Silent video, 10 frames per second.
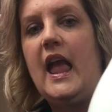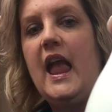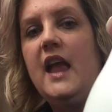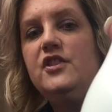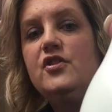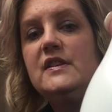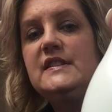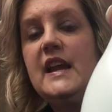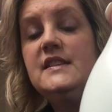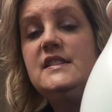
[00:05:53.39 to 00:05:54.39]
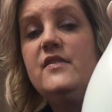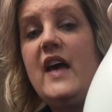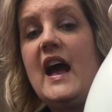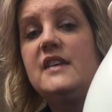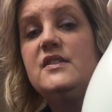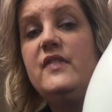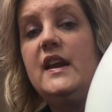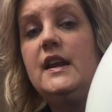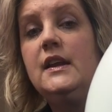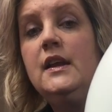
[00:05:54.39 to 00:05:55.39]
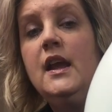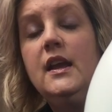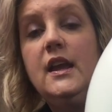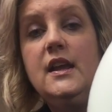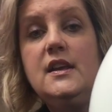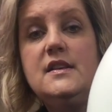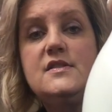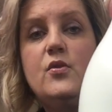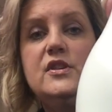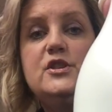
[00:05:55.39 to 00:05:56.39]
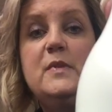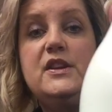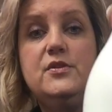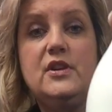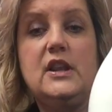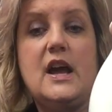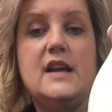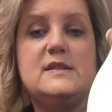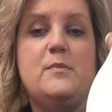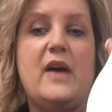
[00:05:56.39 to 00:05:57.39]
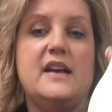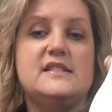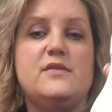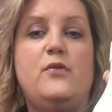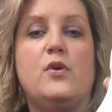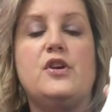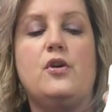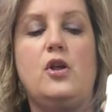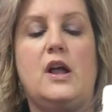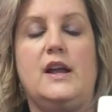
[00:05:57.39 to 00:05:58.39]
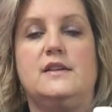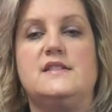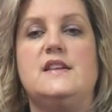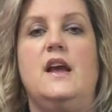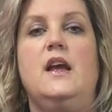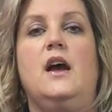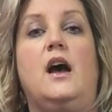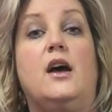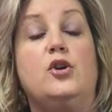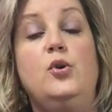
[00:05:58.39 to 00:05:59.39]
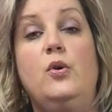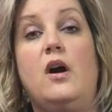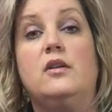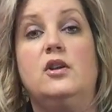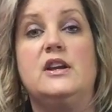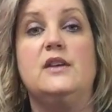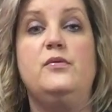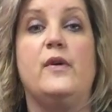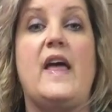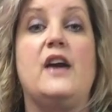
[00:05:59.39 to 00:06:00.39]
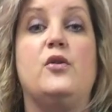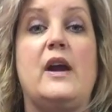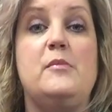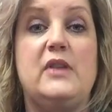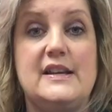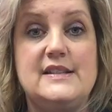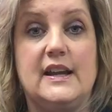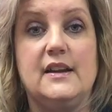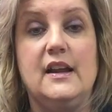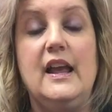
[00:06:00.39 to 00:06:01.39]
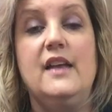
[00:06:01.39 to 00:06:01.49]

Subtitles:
And your intensive activating is going to be utilized best for your clients who are looking for that gray blending.